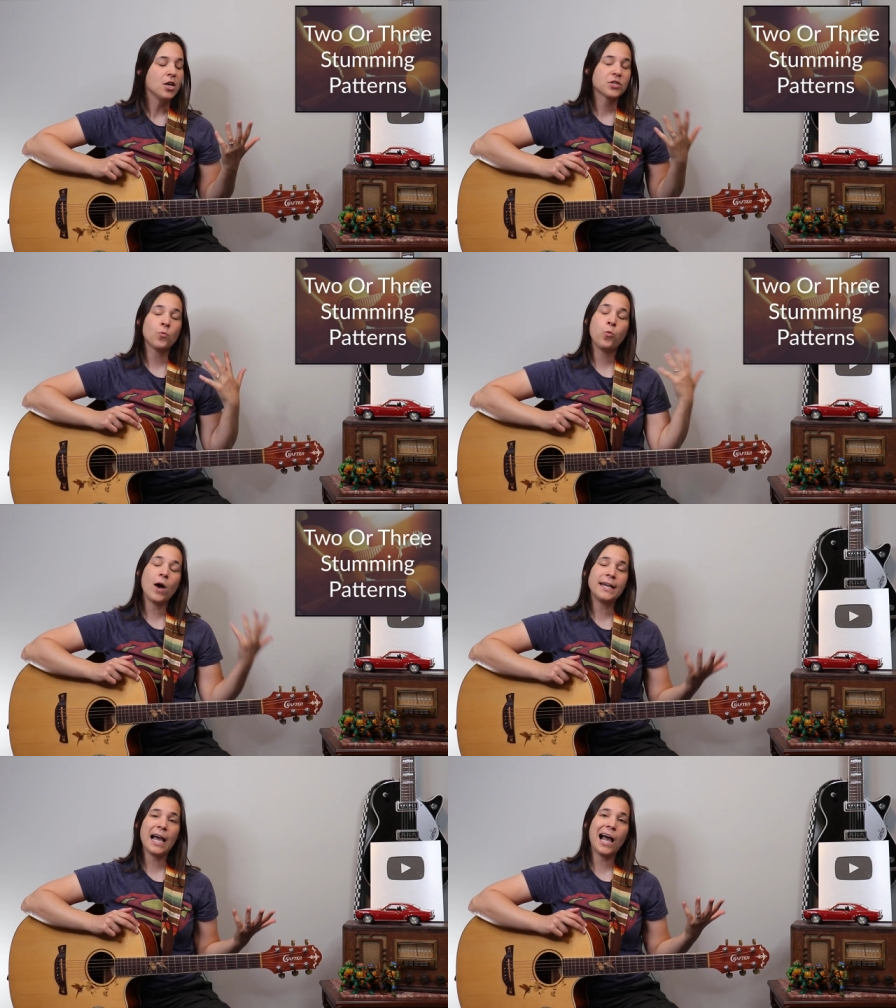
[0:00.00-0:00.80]
So
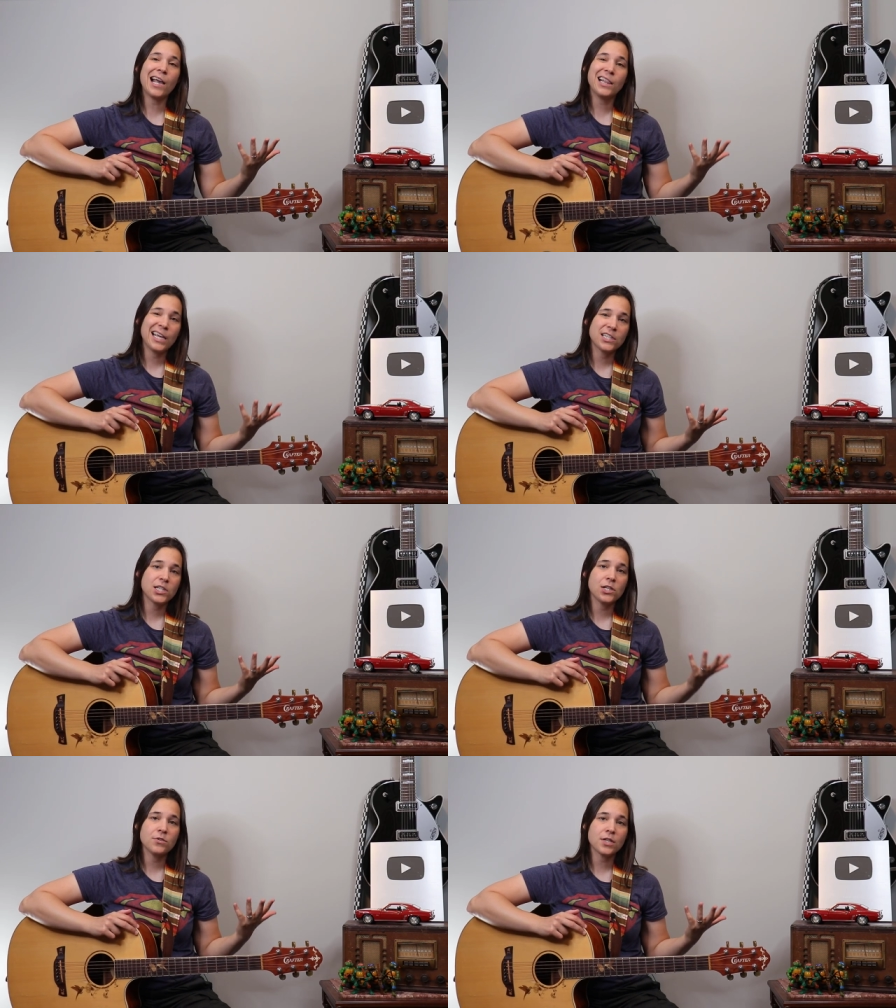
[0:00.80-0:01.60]
one I like
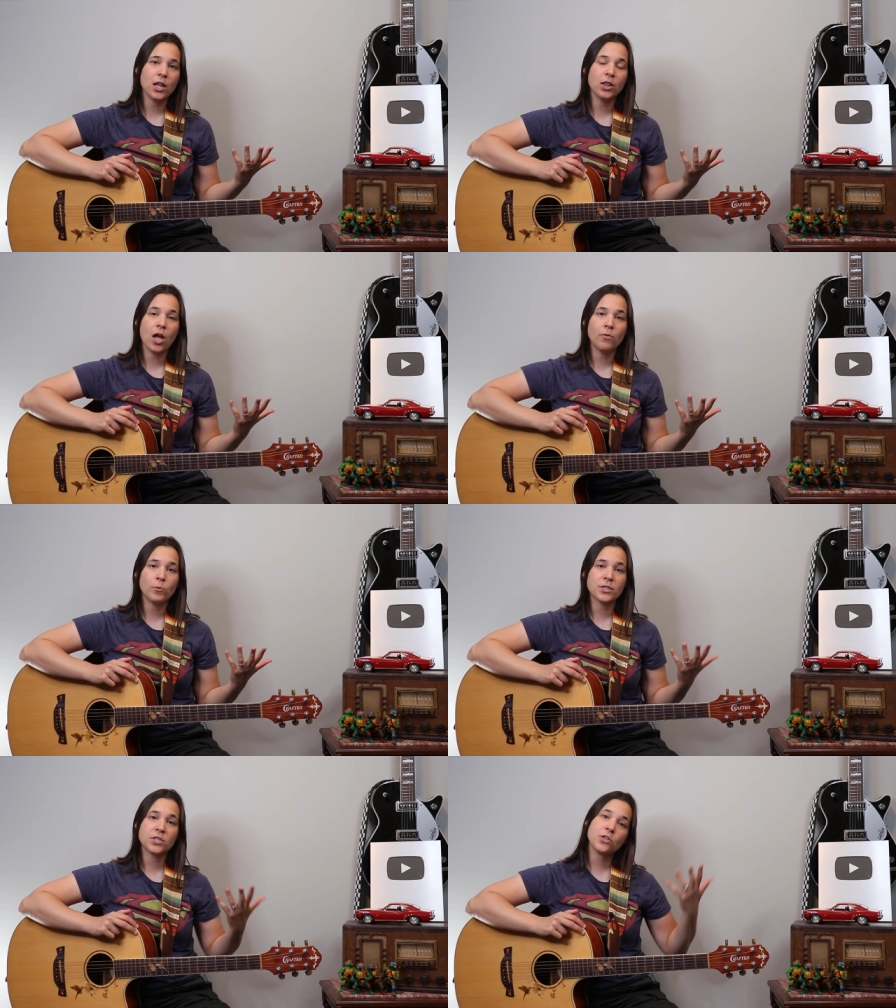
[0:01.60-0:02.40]
to use a lot
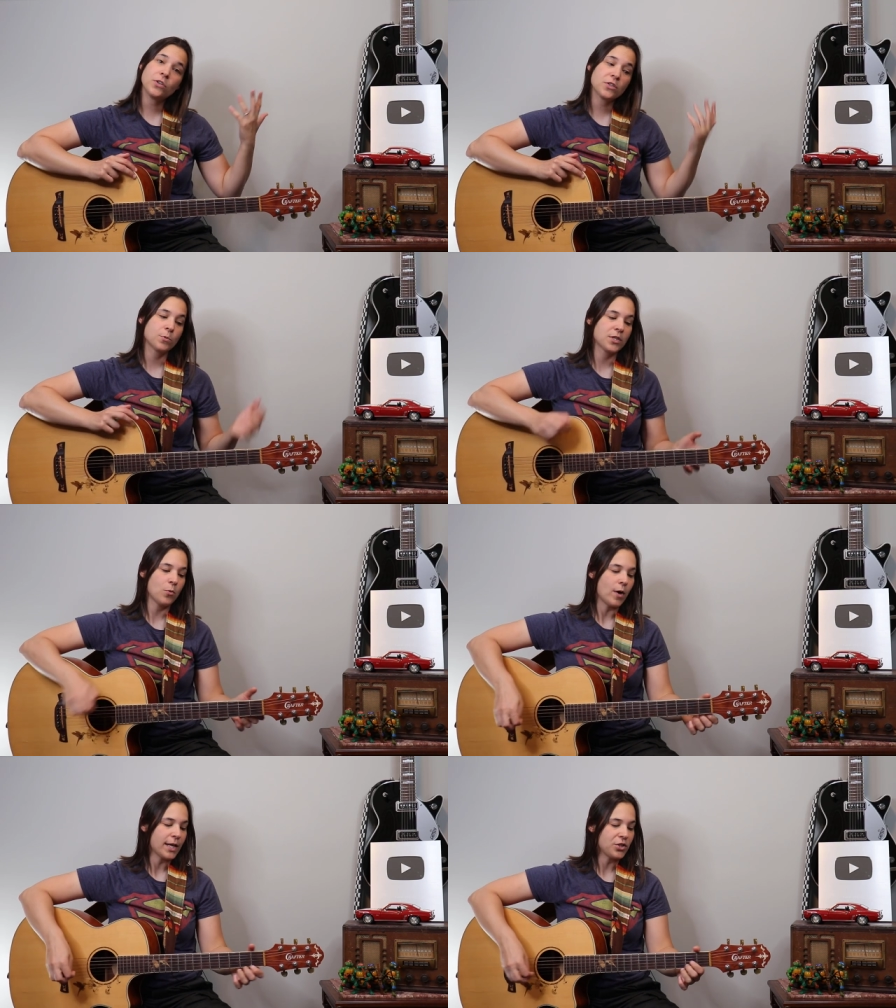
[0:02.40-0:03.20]
with students was the
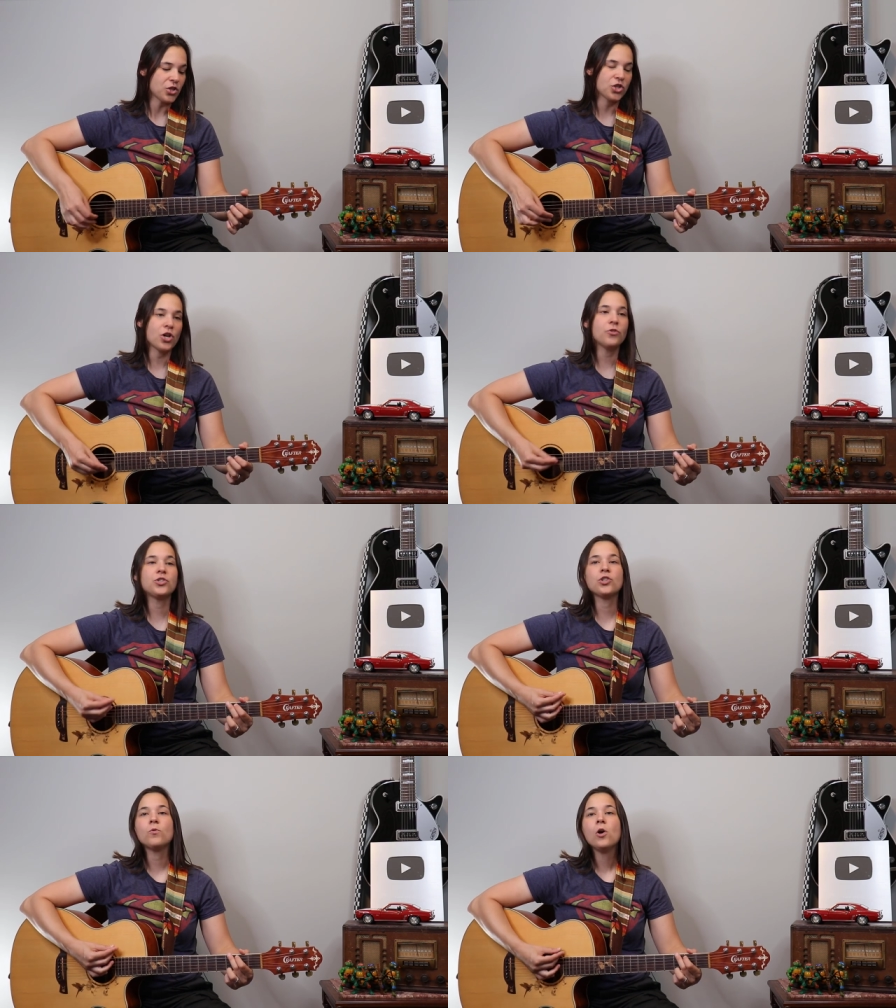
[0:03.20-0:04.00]
The one I just
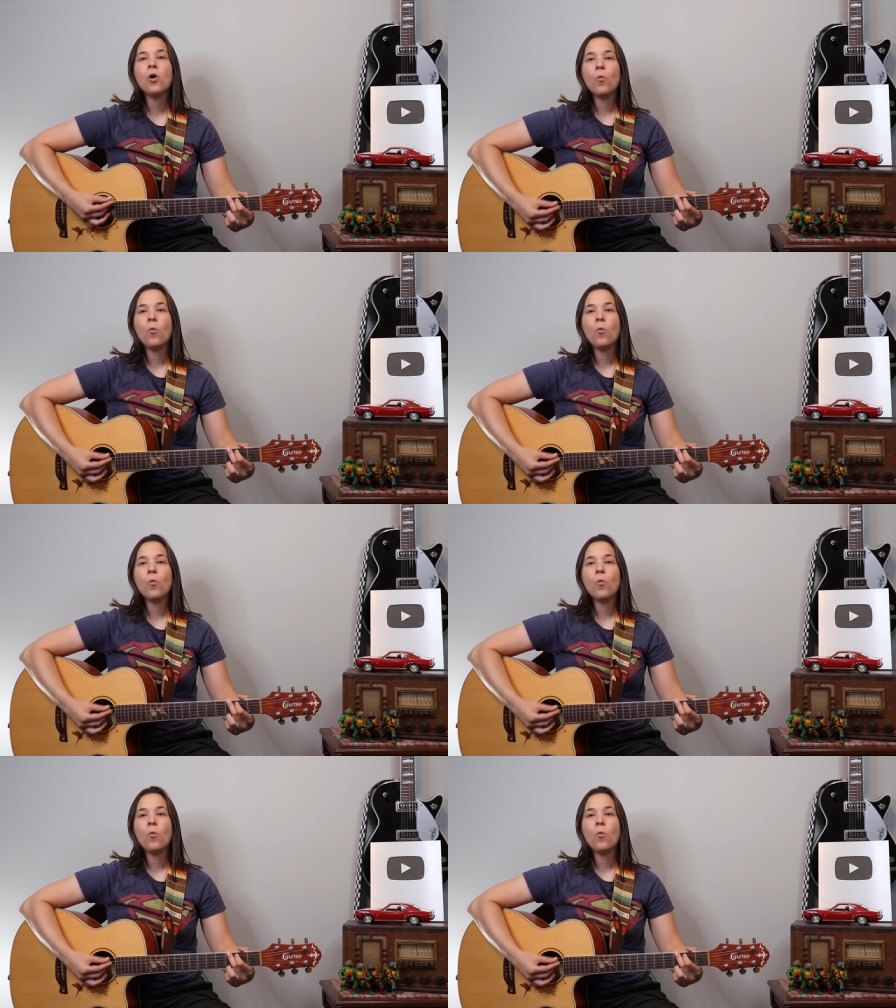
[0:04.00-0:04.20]
showed you,